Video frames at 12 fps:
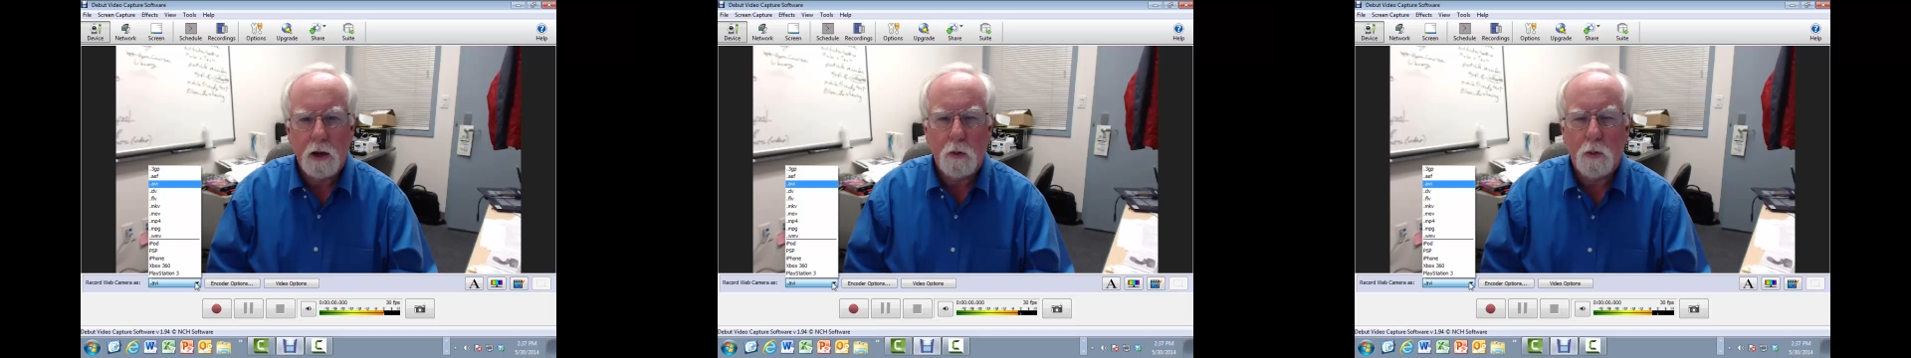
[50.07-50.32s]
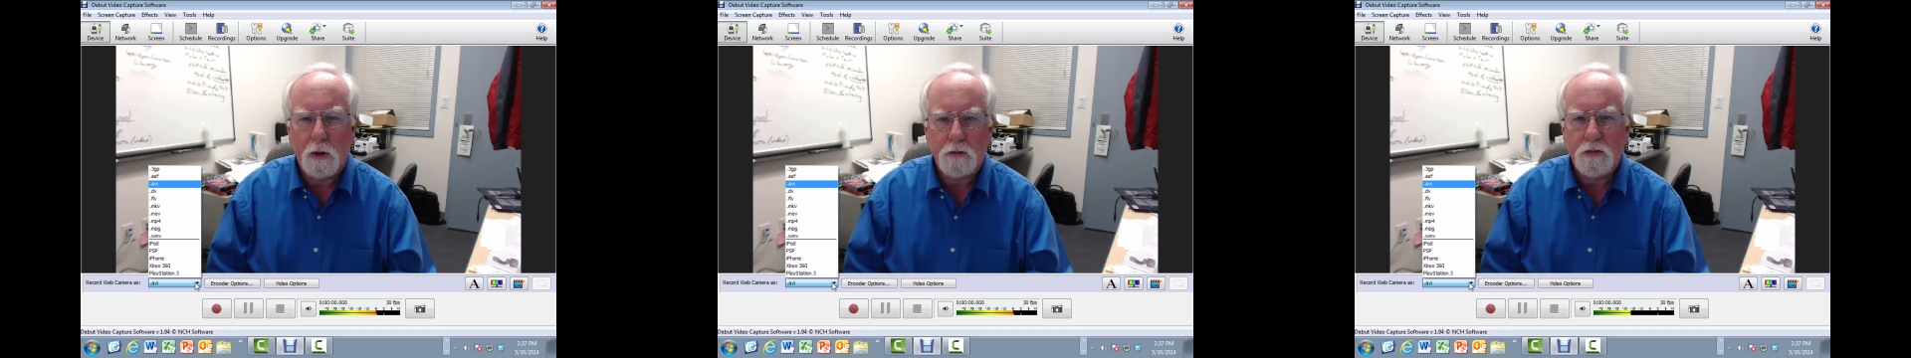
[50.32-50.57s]

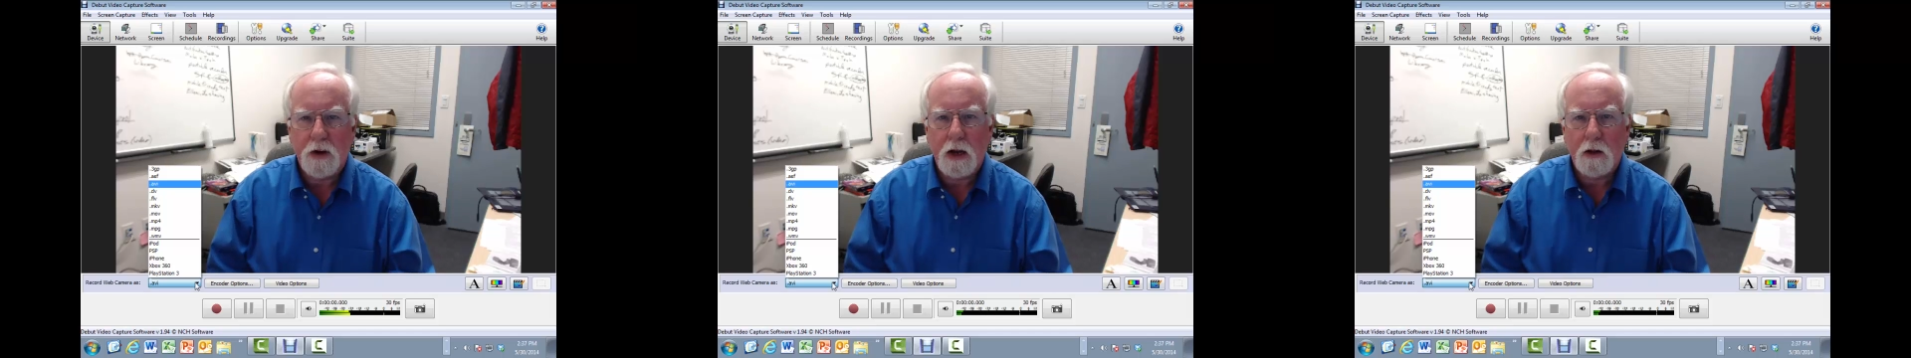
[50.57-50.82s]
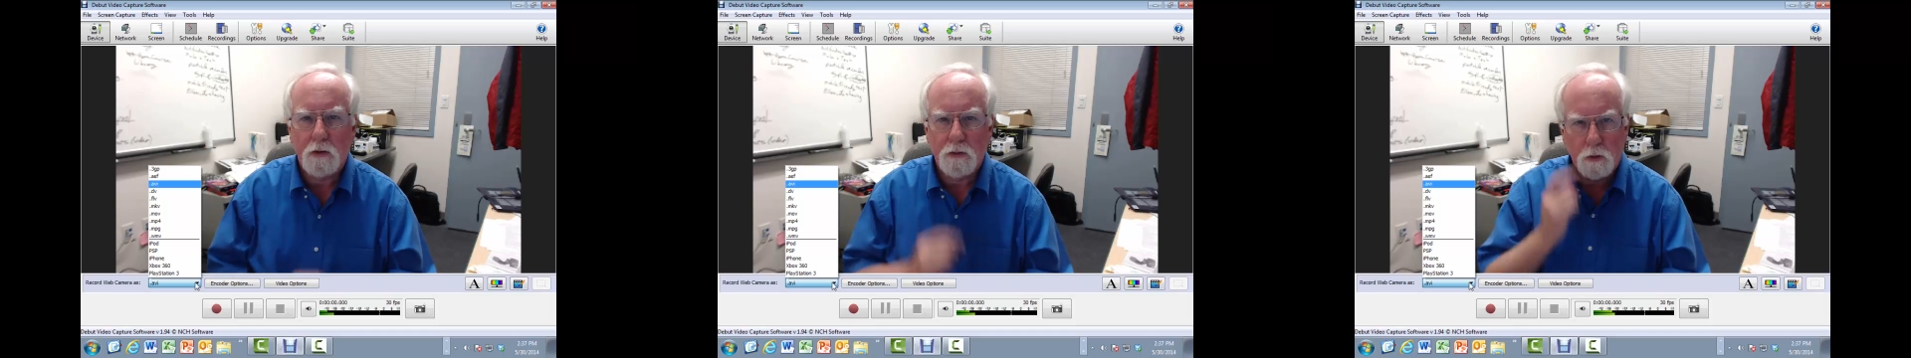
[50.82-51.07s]
what
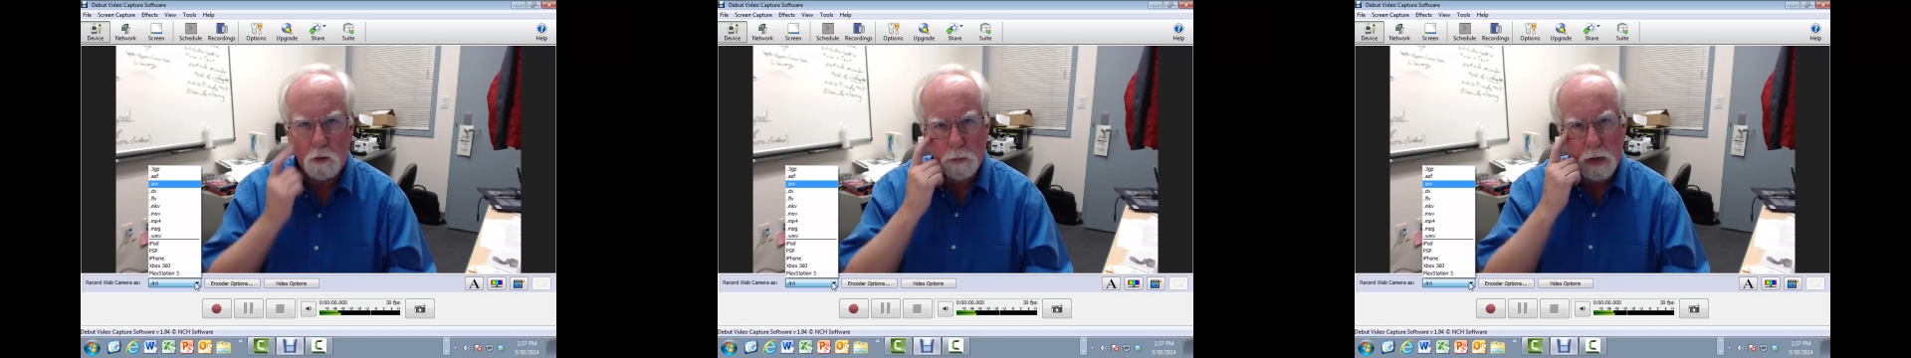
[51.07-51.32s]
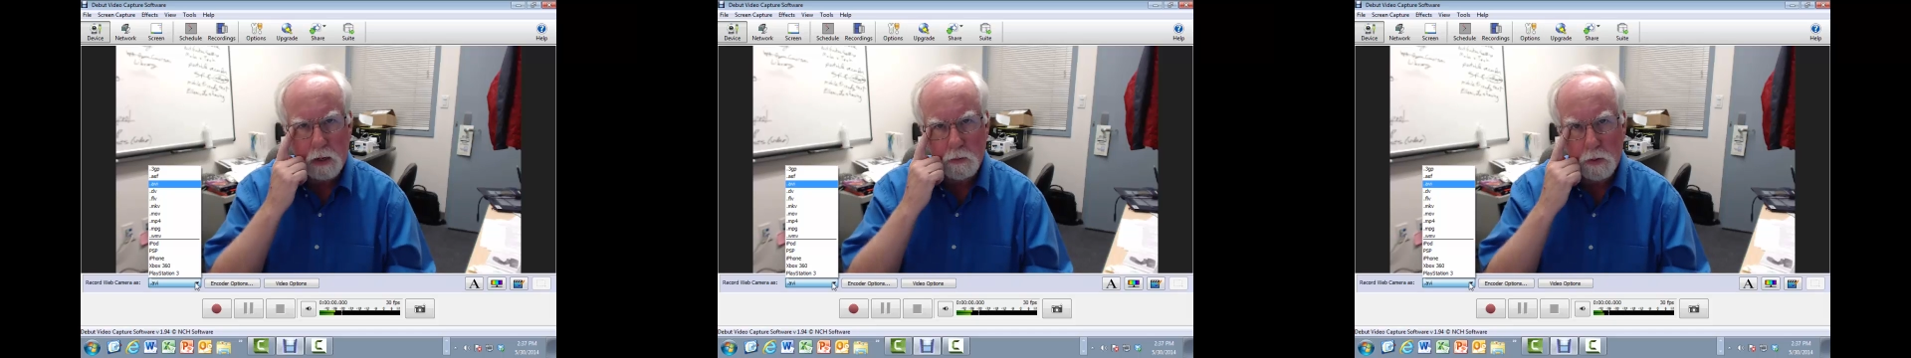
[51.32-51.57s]
file
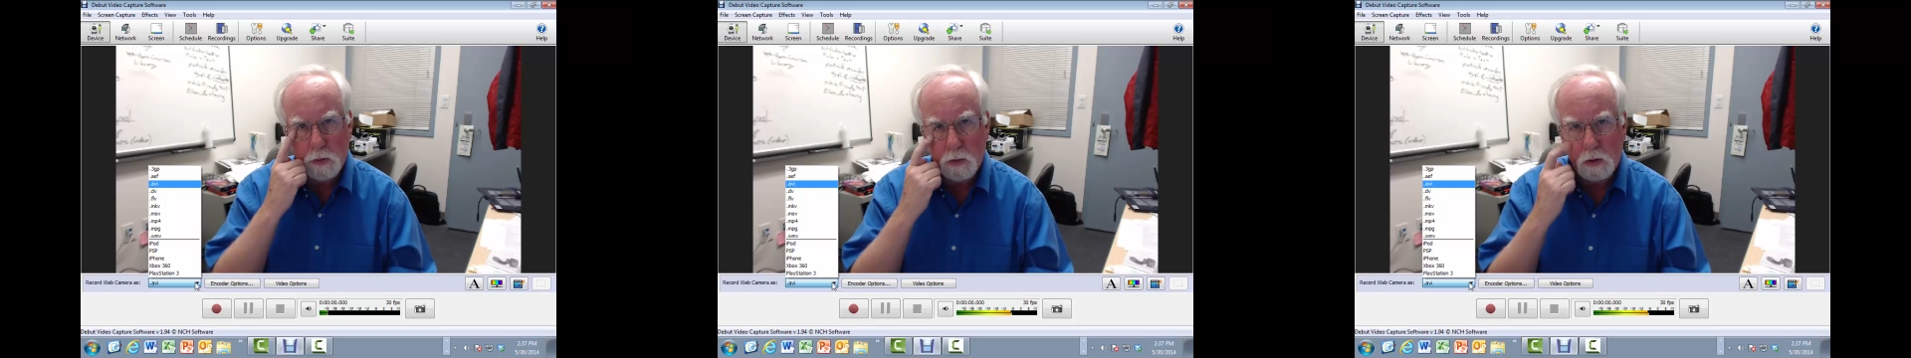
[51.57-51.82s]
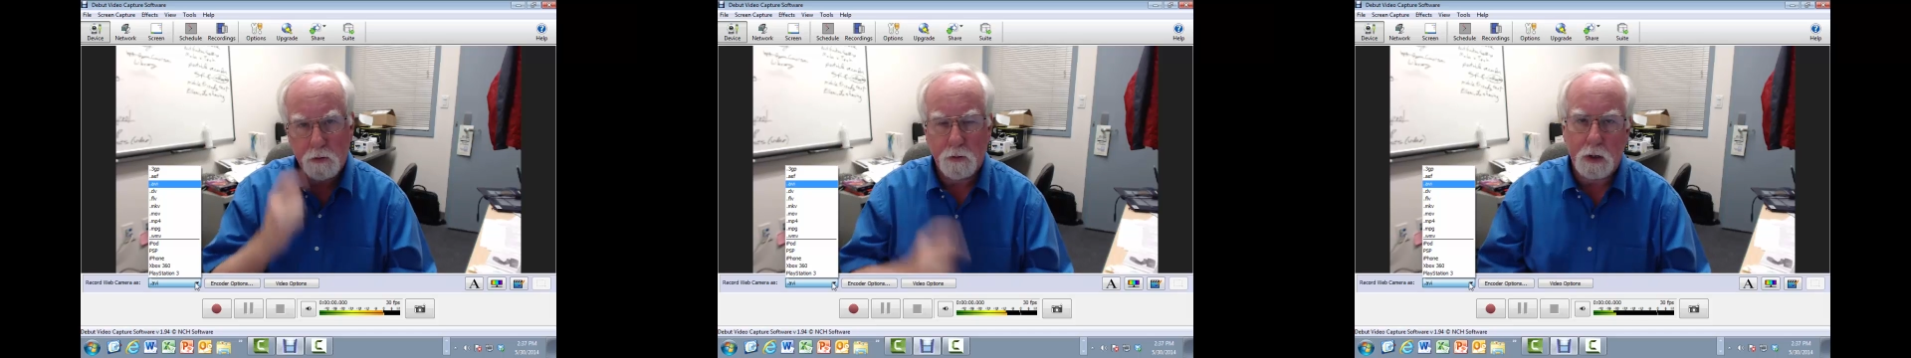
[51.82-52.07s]
format we
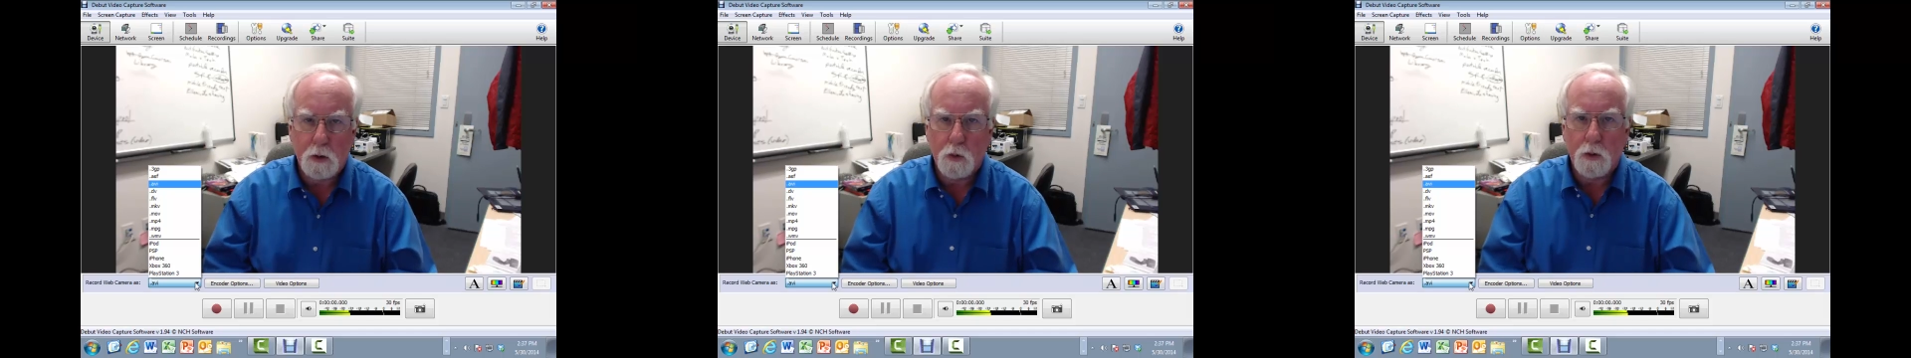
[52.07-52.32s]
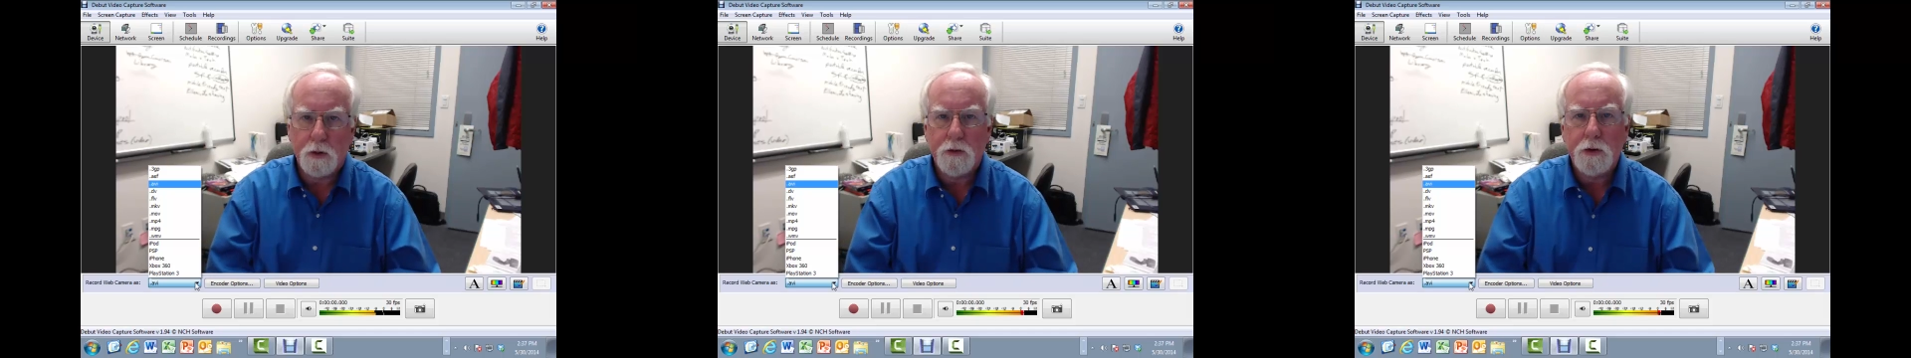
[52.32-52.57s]
want to
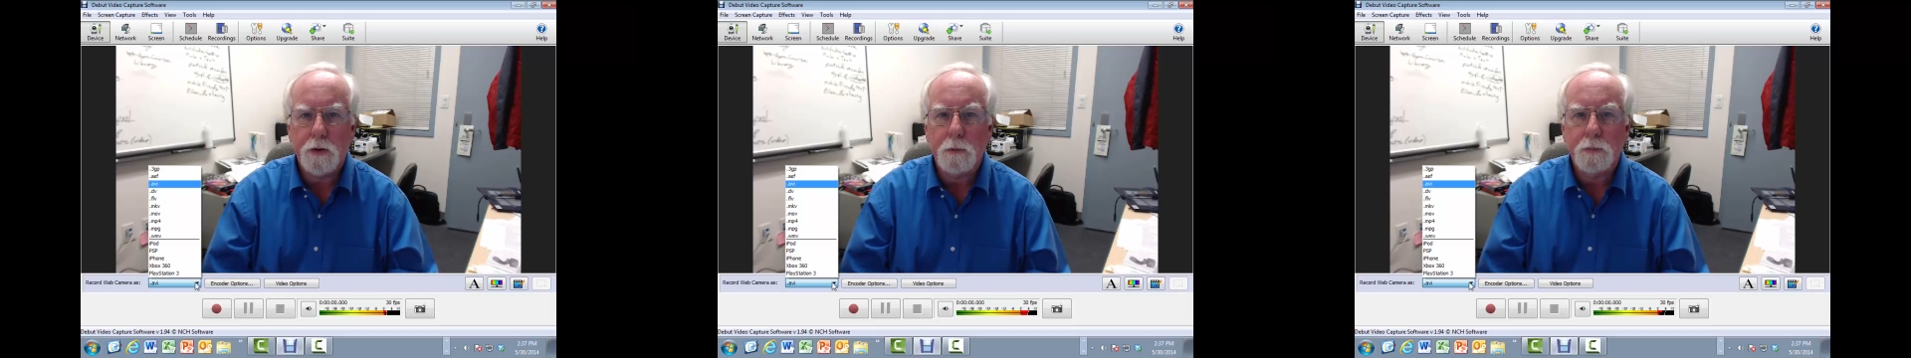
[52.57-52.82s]
record to.